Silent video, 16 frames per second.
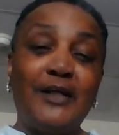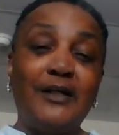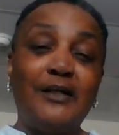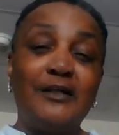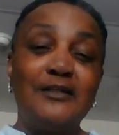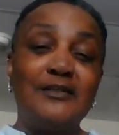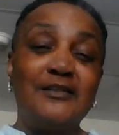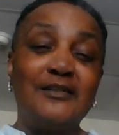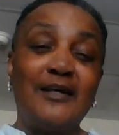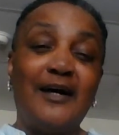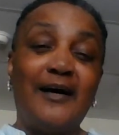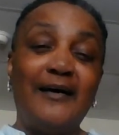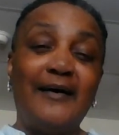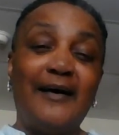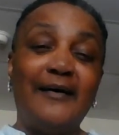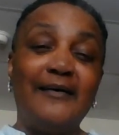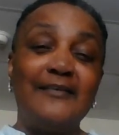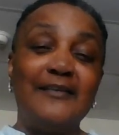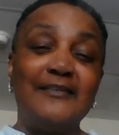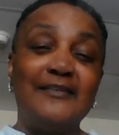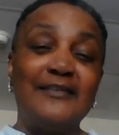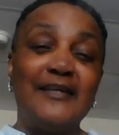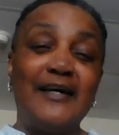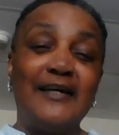because I
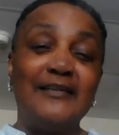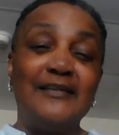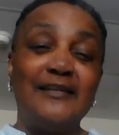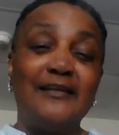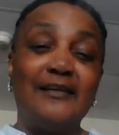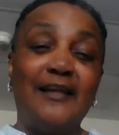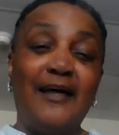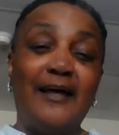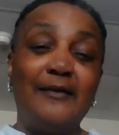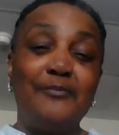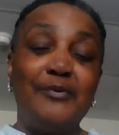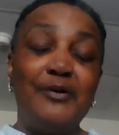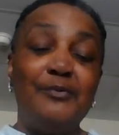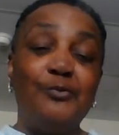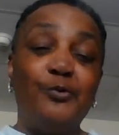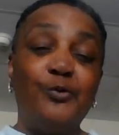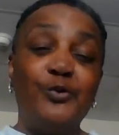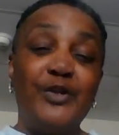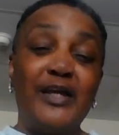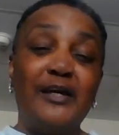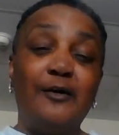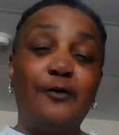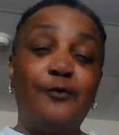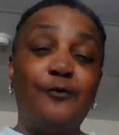understand that a lot of people, they
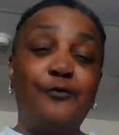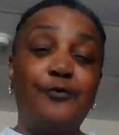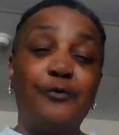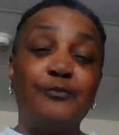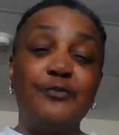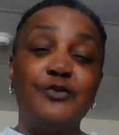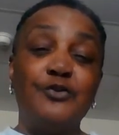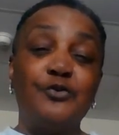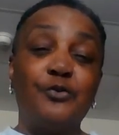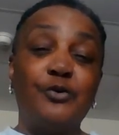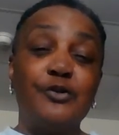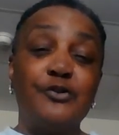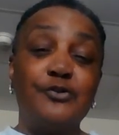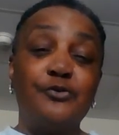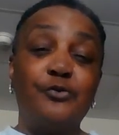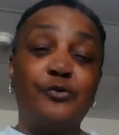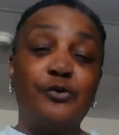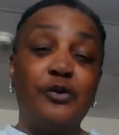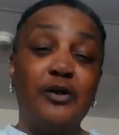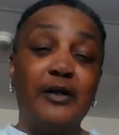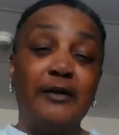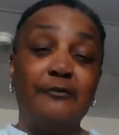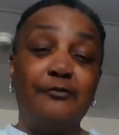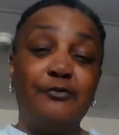go from store to store
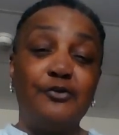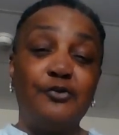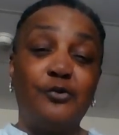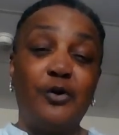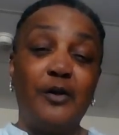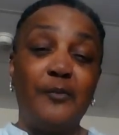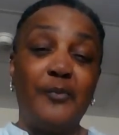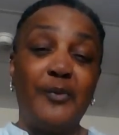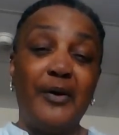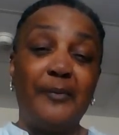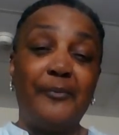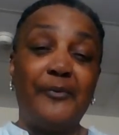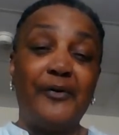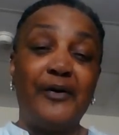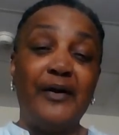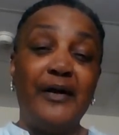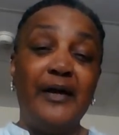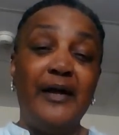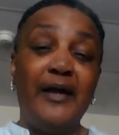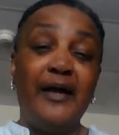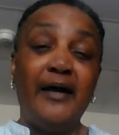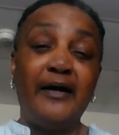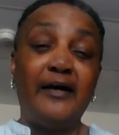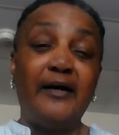looking for toilet paper
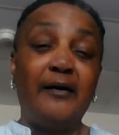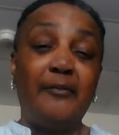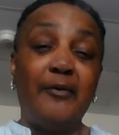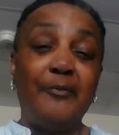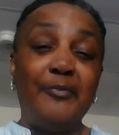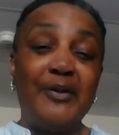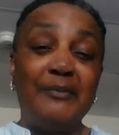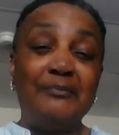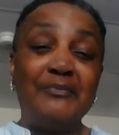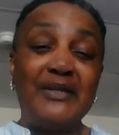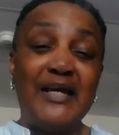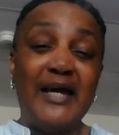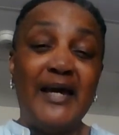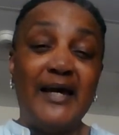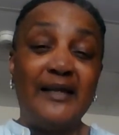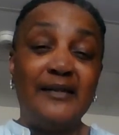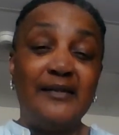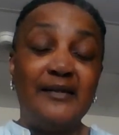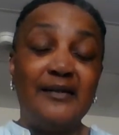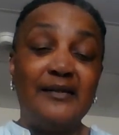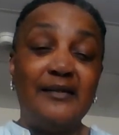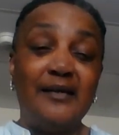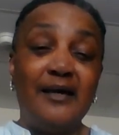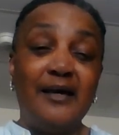and come up empty handed.
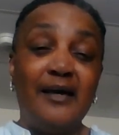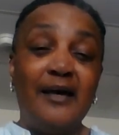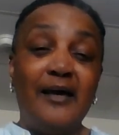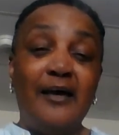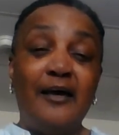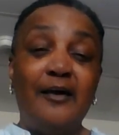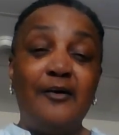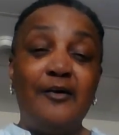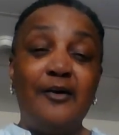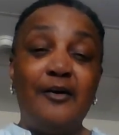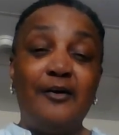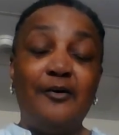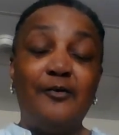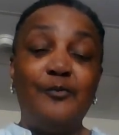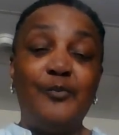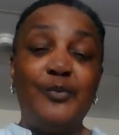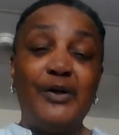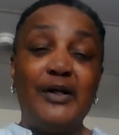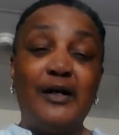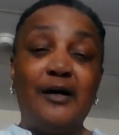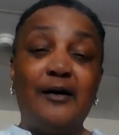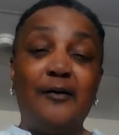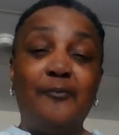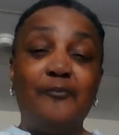But
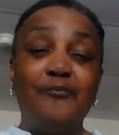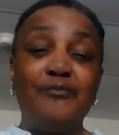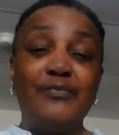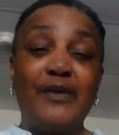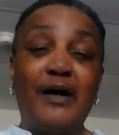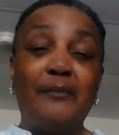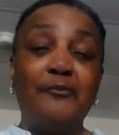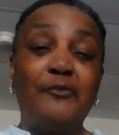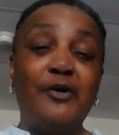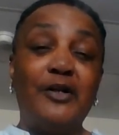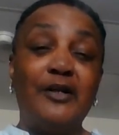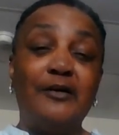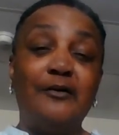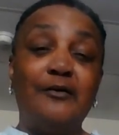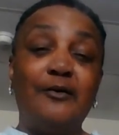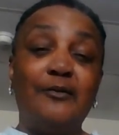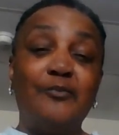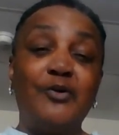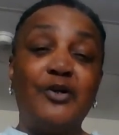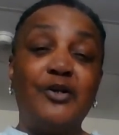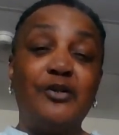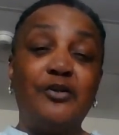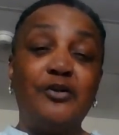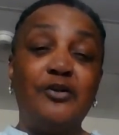I'm gonna
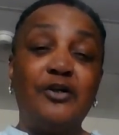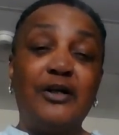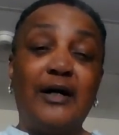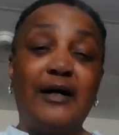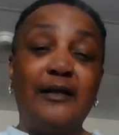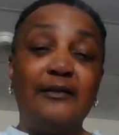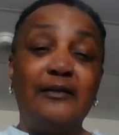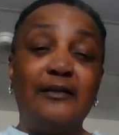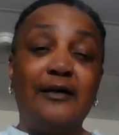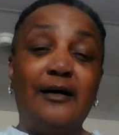look on